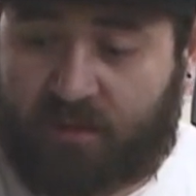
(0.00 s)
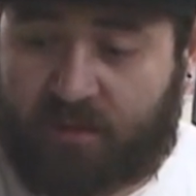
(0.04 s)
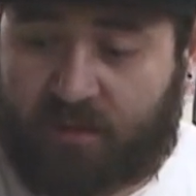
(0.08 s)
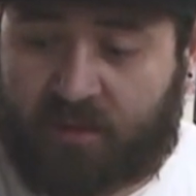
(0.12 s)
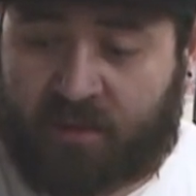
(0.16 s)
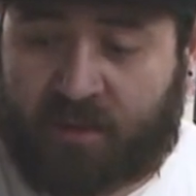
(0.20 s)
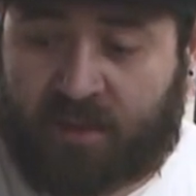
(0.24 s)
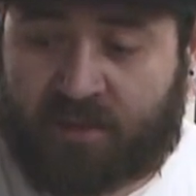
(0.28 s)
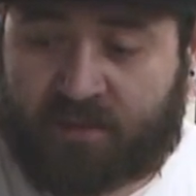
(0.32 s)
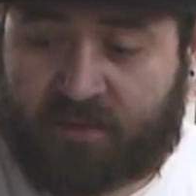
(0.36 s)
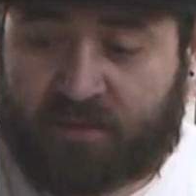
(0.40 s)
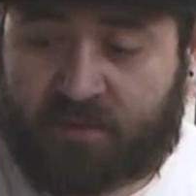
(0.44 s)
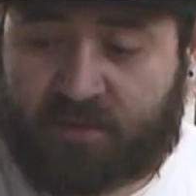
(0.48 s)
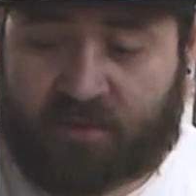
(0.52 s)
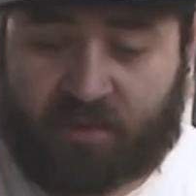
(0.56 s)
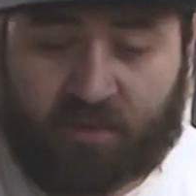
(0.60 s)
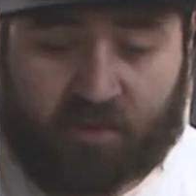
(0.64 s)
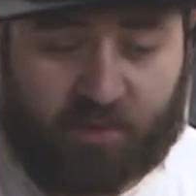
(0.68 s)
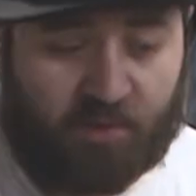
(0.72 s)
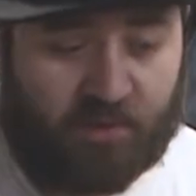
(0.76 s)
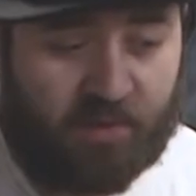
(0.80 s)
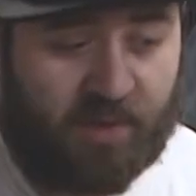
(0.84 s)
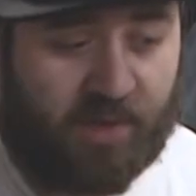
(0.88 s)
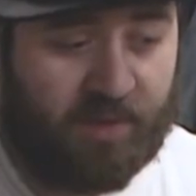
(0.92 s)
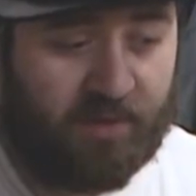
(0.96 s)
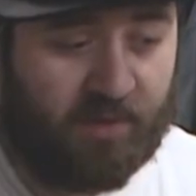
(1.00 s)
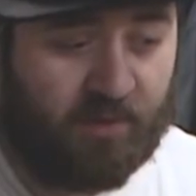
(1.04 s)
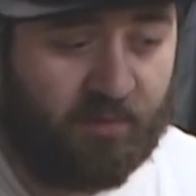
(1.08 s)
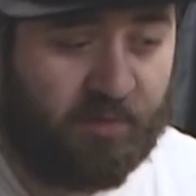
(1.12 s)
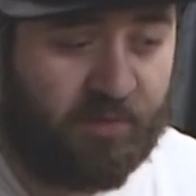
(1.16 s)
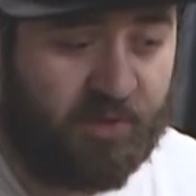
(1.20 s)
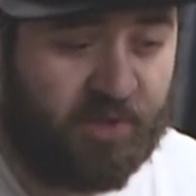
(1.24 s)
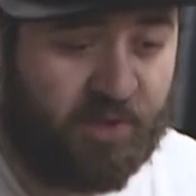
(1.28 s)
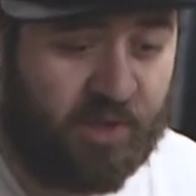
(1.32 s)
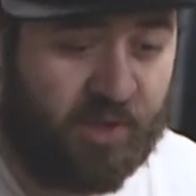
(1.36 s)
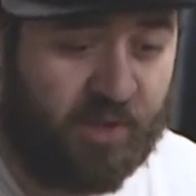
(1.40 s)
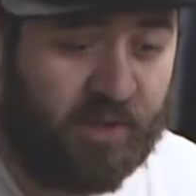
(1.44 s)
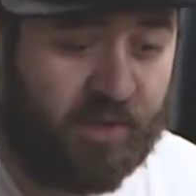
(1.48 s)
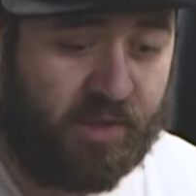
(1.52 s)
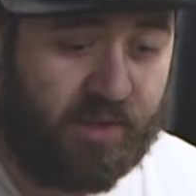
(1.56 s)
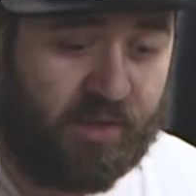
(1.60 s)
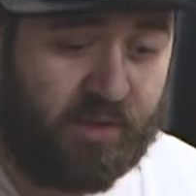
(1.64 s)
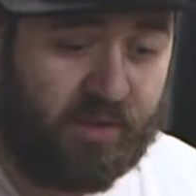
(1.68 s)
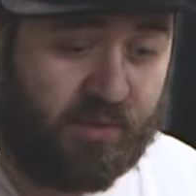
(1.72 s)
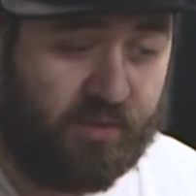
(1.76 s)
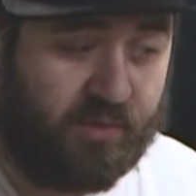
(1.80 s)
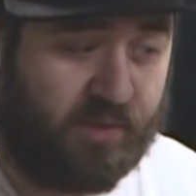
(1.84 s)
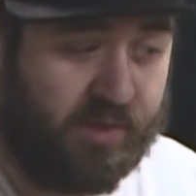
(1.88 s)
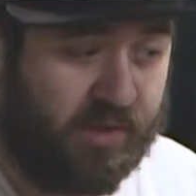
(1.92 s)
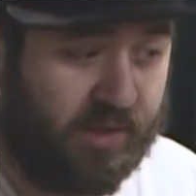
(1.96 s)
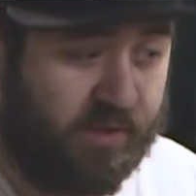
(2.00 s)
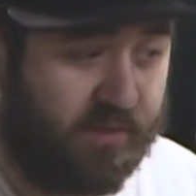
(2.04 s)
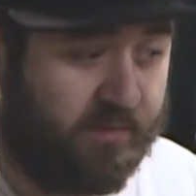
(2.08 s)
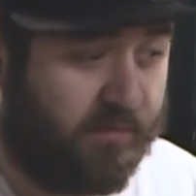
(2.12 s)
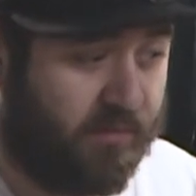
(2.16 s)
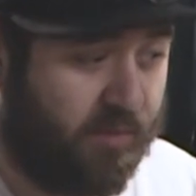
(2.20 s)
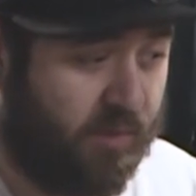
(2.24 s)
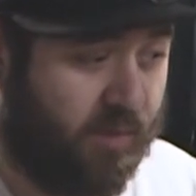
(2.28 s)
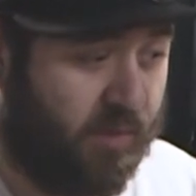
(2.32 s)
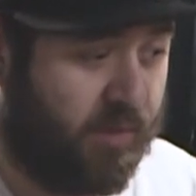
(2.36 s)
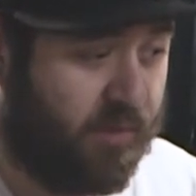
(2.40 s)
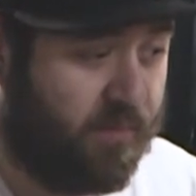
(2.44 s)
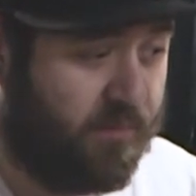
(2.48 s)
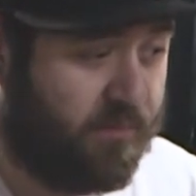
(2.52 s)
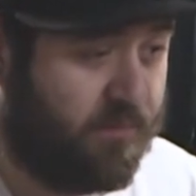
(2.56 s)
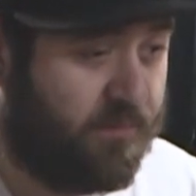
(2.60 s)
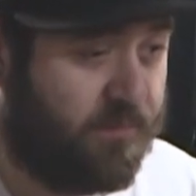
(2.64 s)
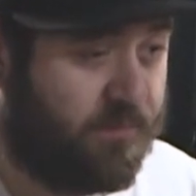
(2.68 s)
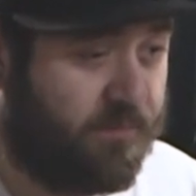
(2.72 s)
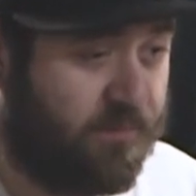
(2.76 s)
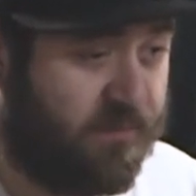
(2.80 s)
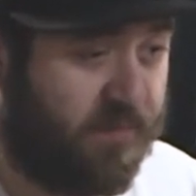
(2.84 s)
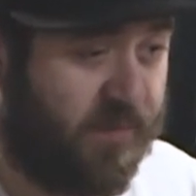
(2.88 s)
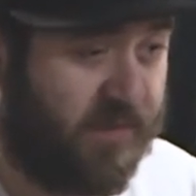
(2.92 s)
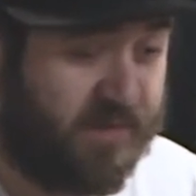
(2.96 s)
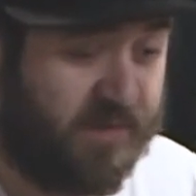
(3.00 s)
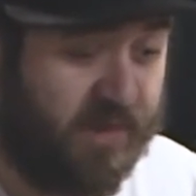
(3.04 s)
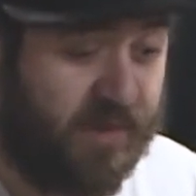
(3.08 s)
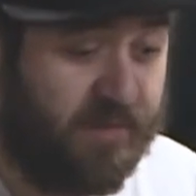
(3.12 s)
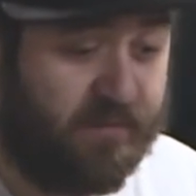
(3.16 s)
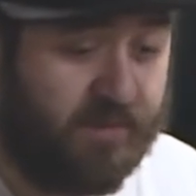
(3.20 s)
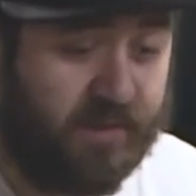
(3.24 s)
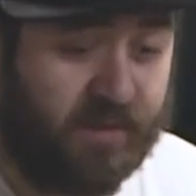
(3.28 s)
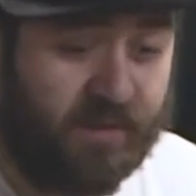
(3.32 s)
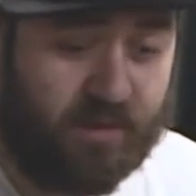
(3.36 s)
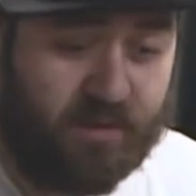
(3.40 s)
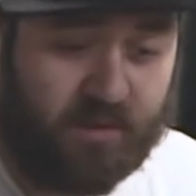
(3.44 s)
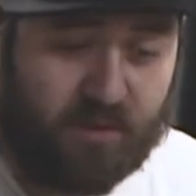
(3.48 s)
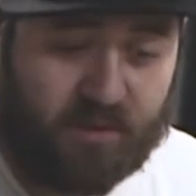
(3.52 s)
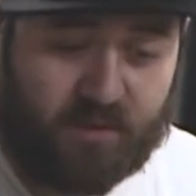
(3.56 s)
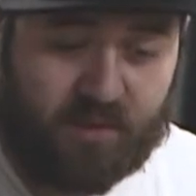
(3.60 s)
And that's what's going to create the rigidity you need for the safety.